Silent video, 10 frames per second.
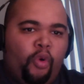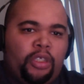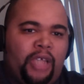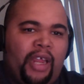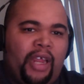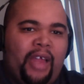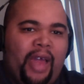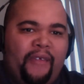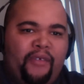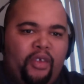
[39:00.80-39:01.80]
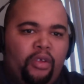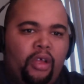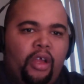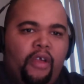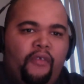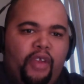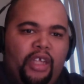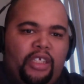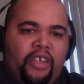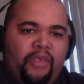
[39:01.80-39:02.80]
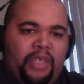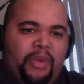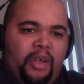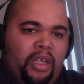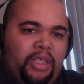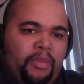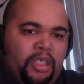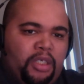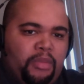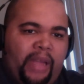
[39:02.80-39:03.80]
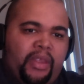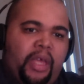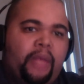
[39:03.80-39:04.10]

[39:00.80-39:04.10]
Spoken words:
so I didn't feel necessary for me to speak on it as much back then.